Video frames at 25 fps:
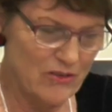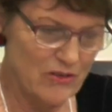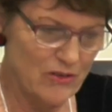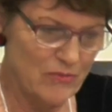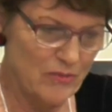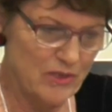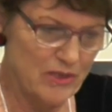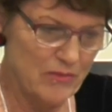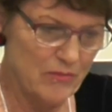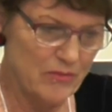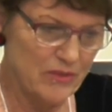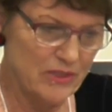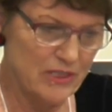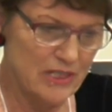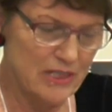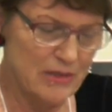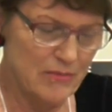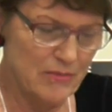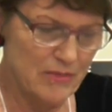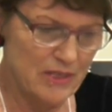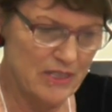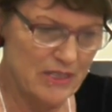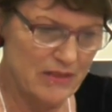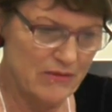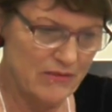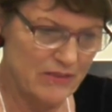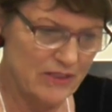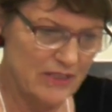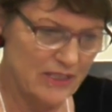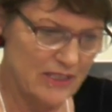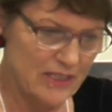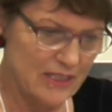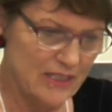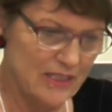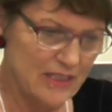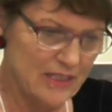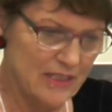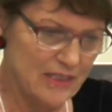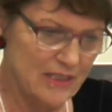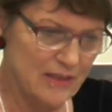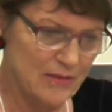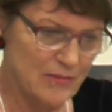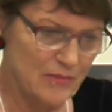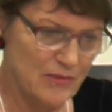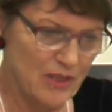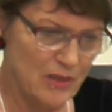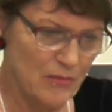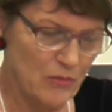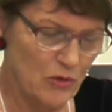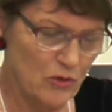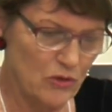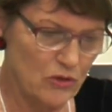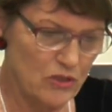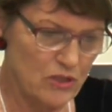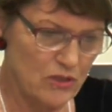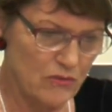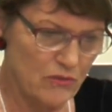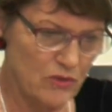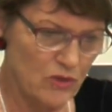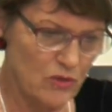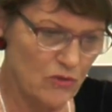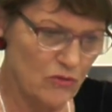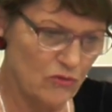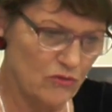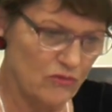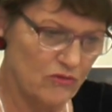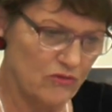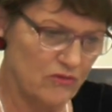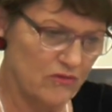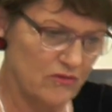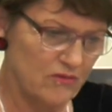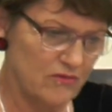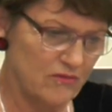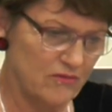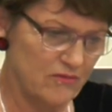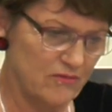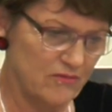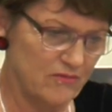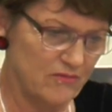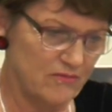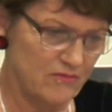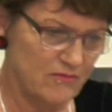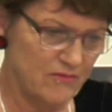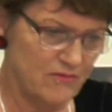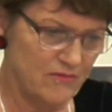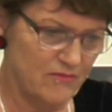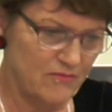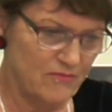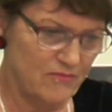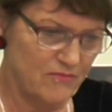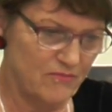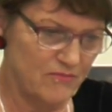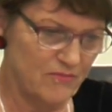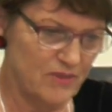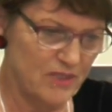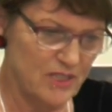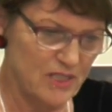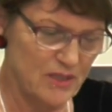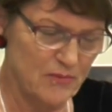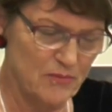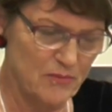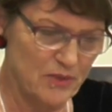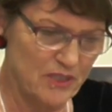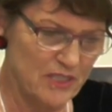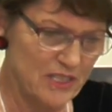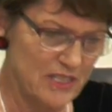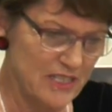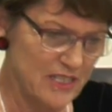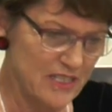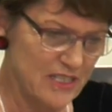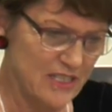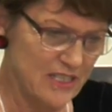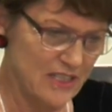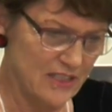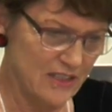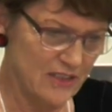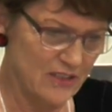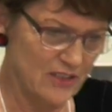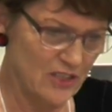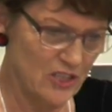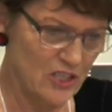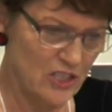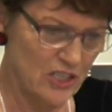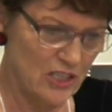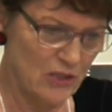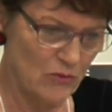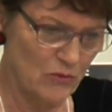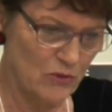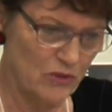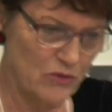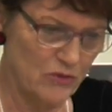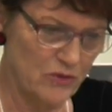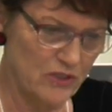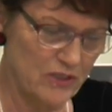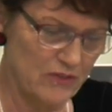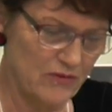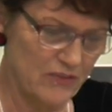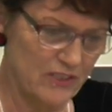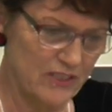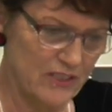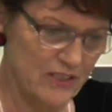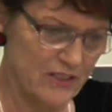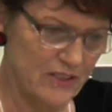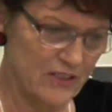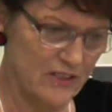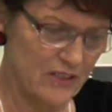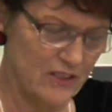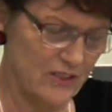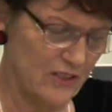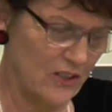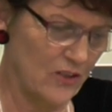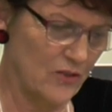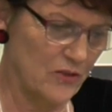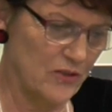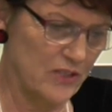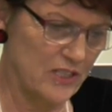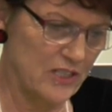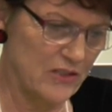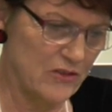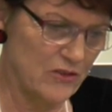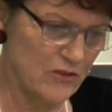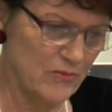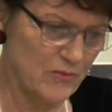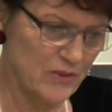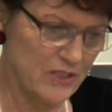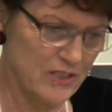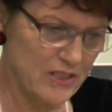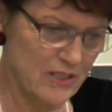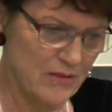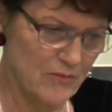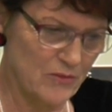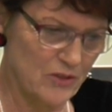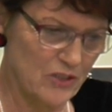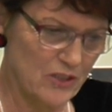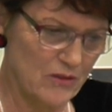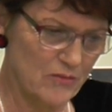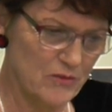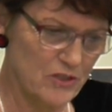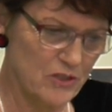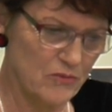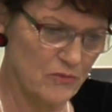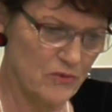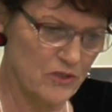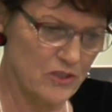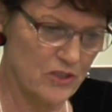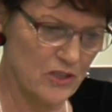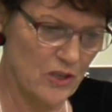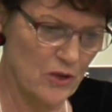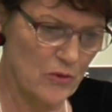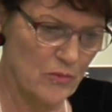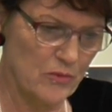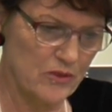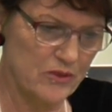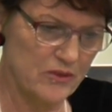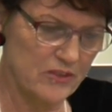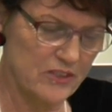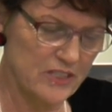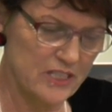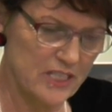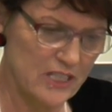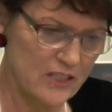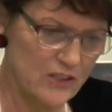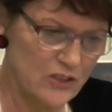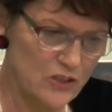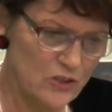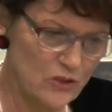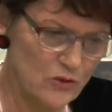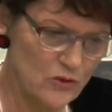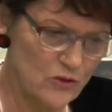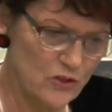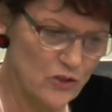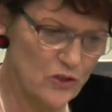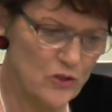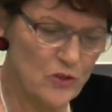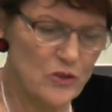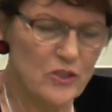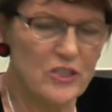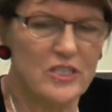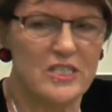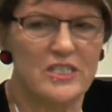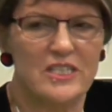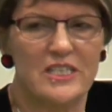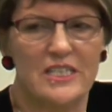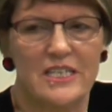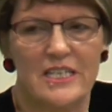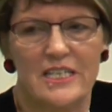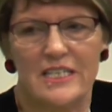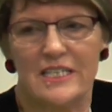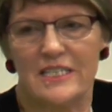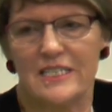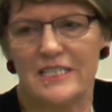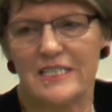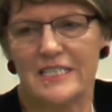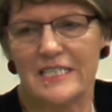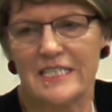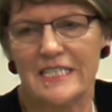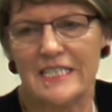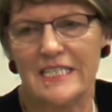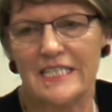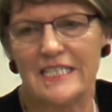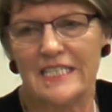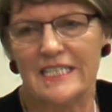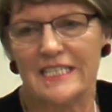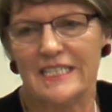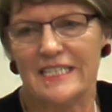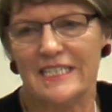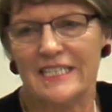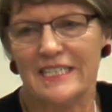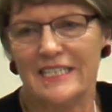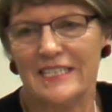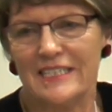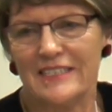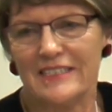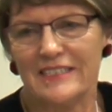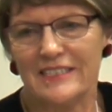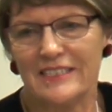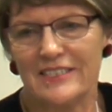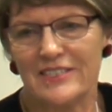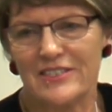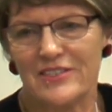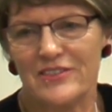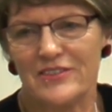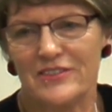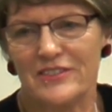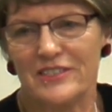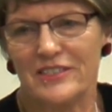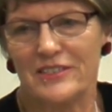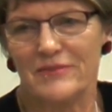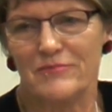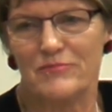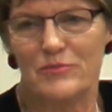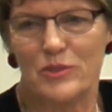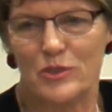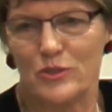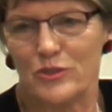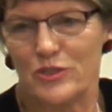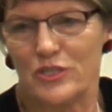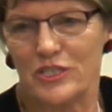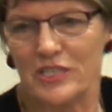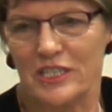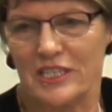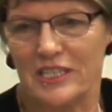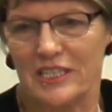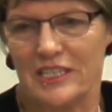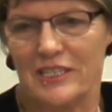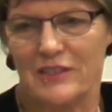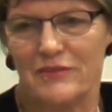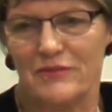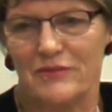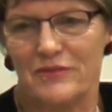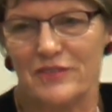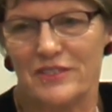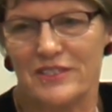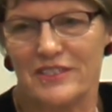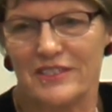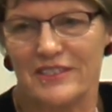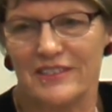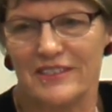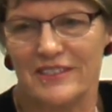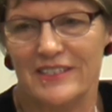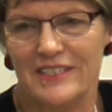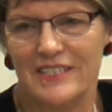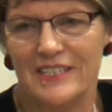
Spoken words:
remember him having a box of old bits and pieces out in the shed. We were never allowed to go near it, but sometimes it was opened, and he had 2 Turks hats in there, things like that, and boxing gloves and